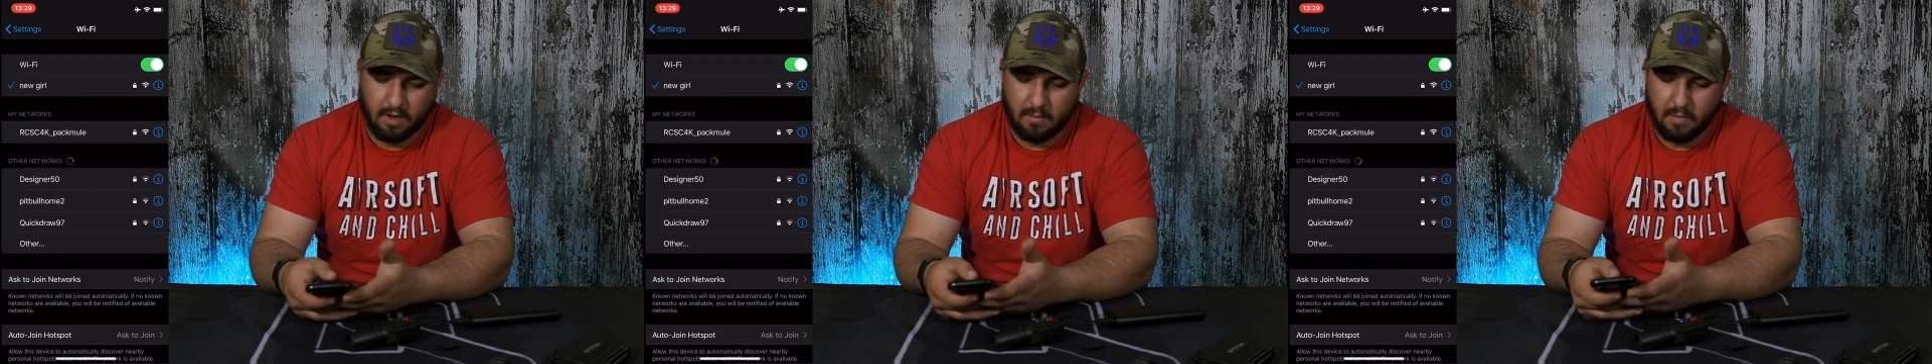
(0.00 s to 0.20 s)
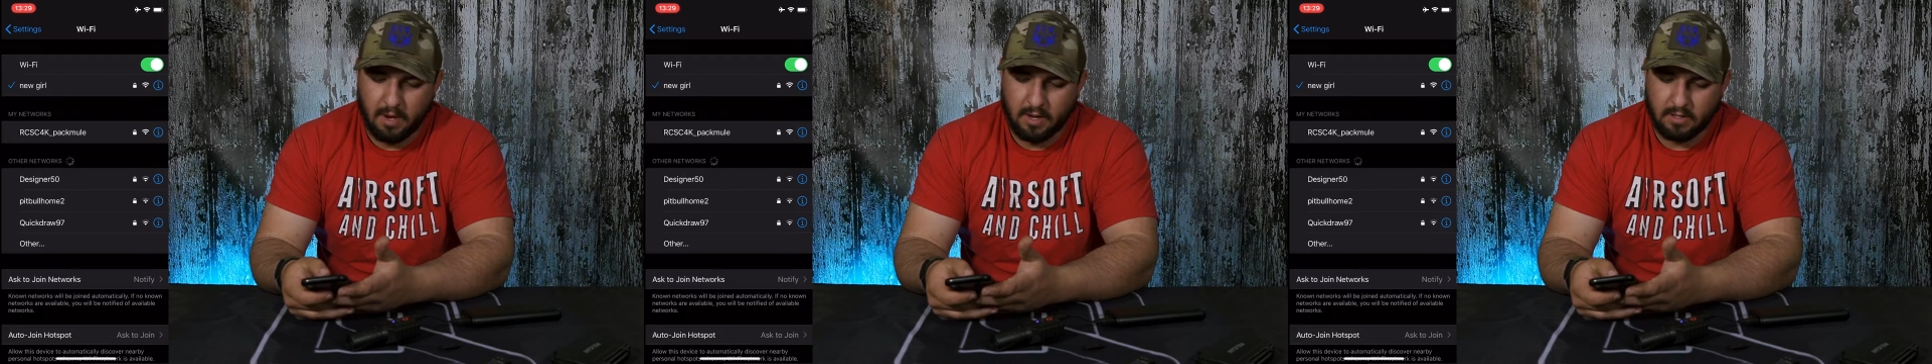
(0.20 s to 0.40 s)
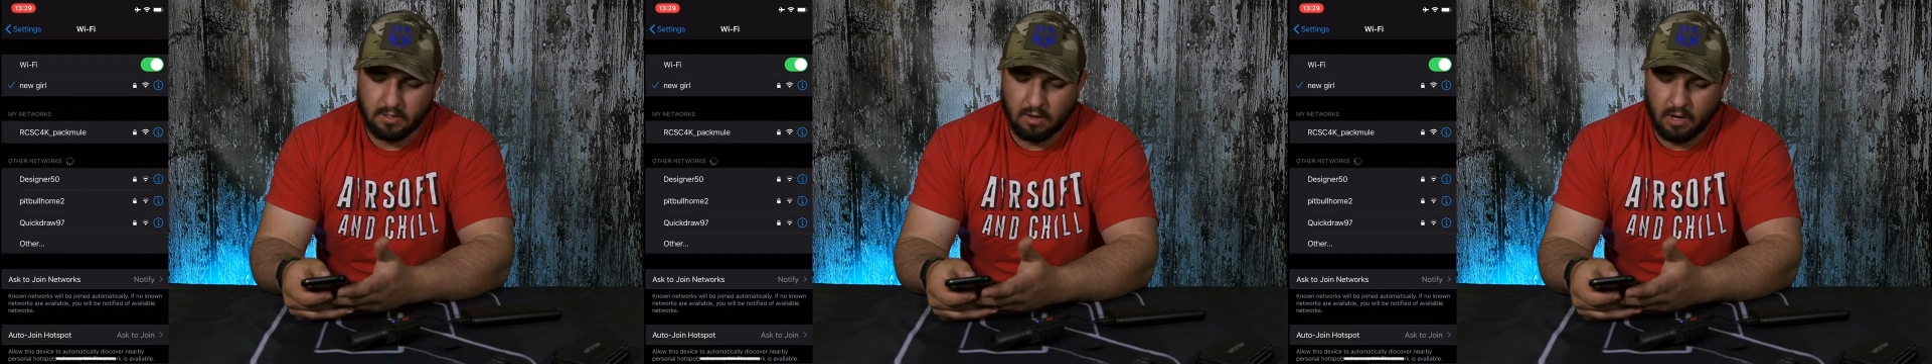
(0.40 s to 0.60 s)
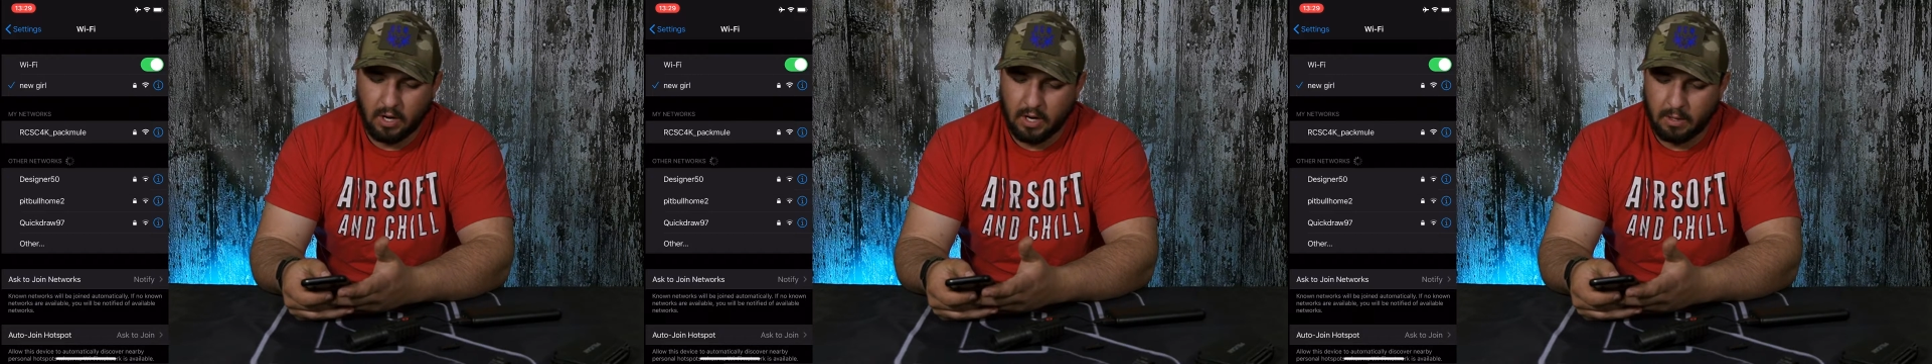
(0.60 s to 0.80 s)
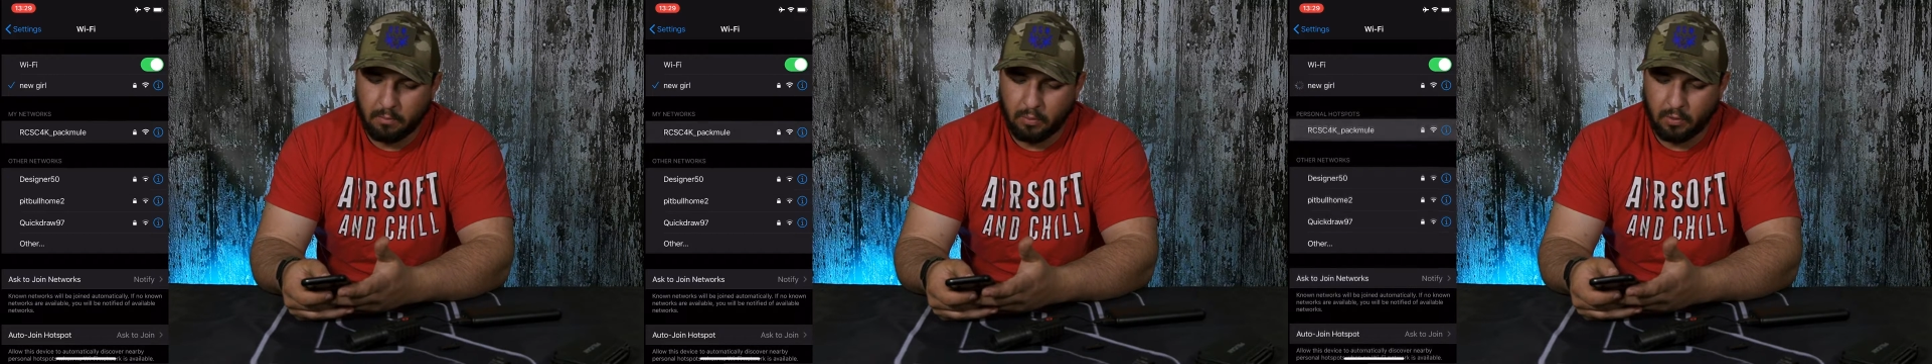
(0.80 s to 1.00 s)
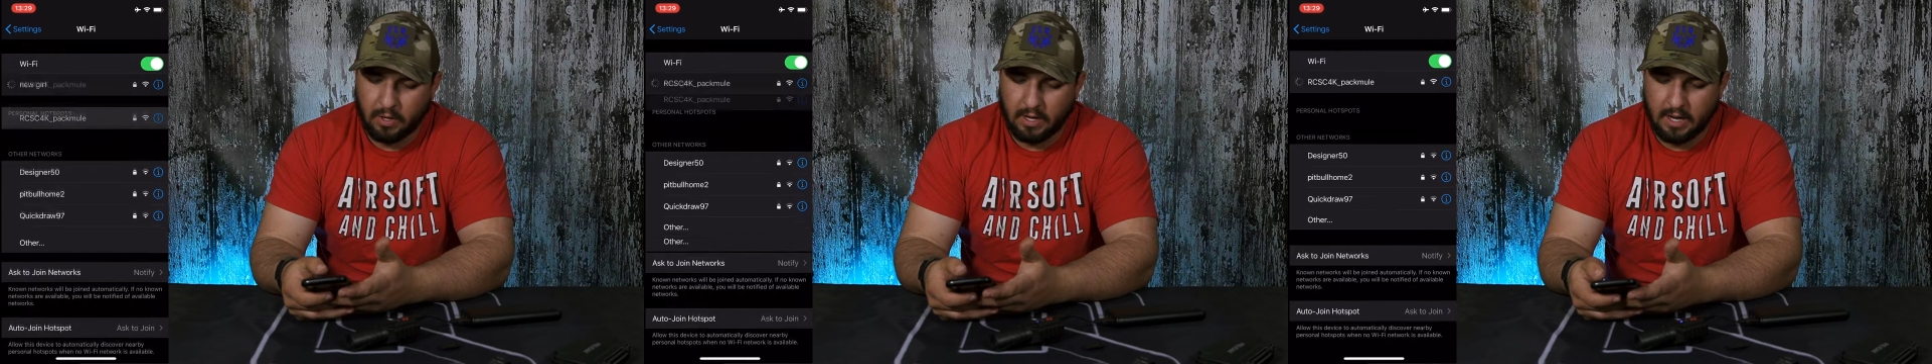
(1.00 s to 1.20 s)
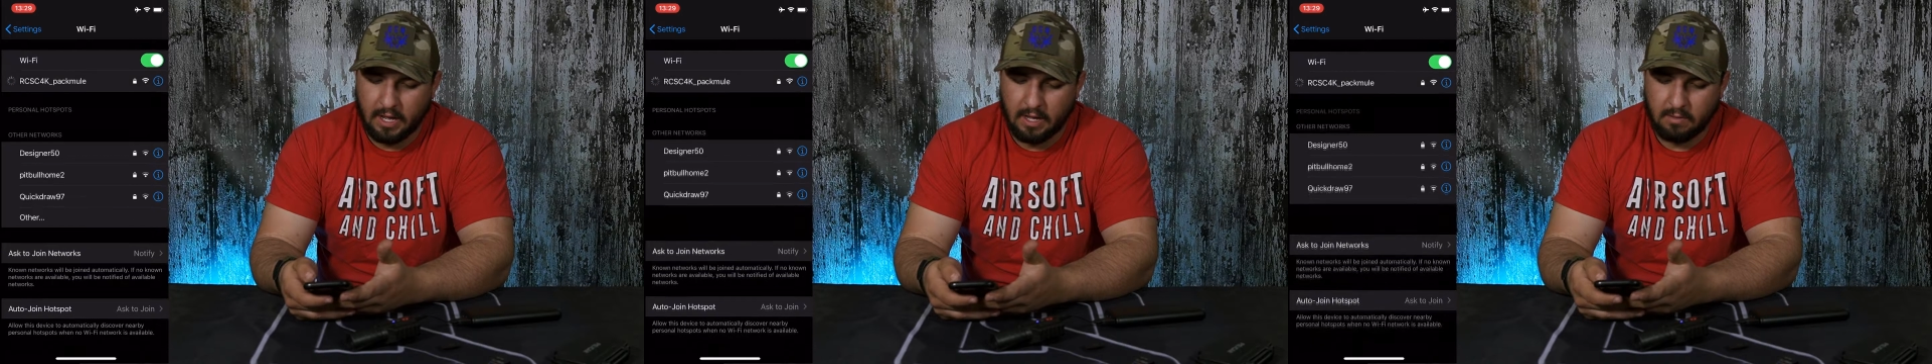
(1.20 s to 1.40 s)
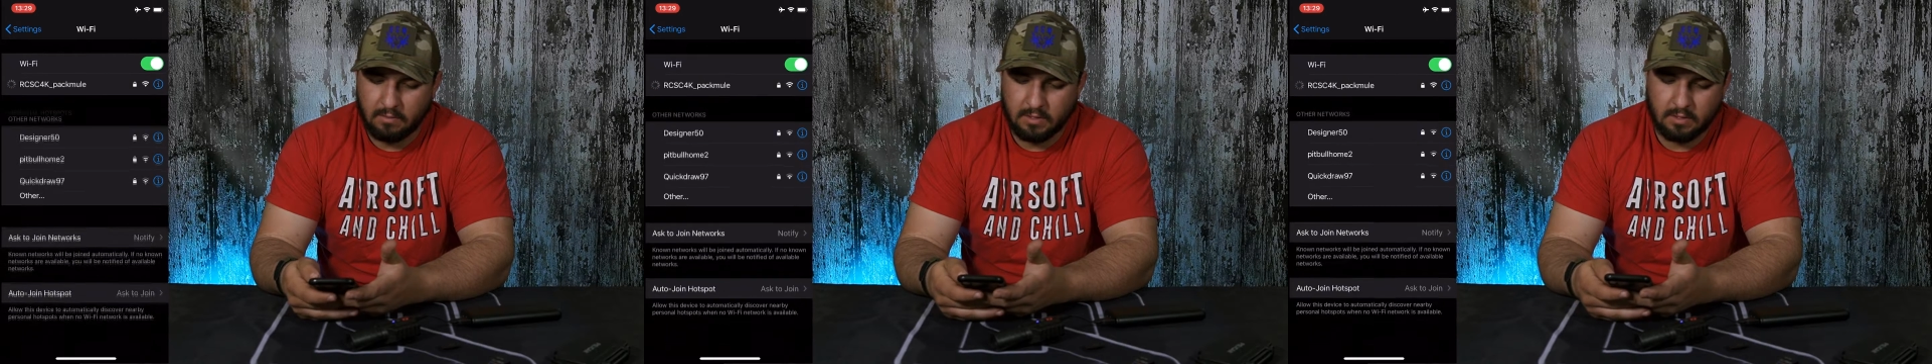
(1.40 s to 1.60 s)
Mine is already
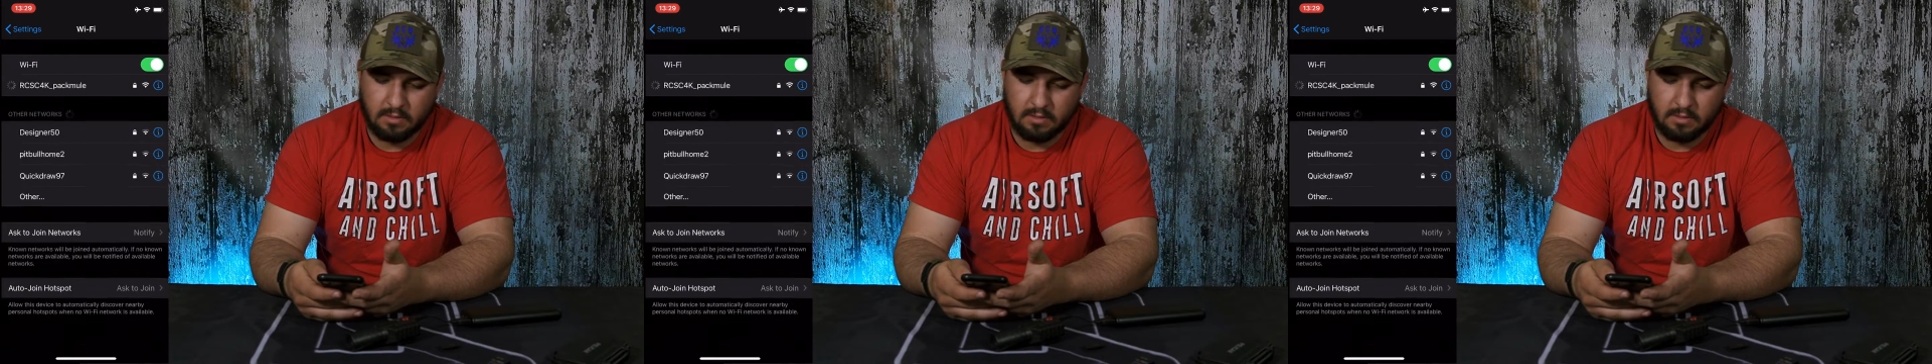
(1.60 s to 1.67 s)
pre-named.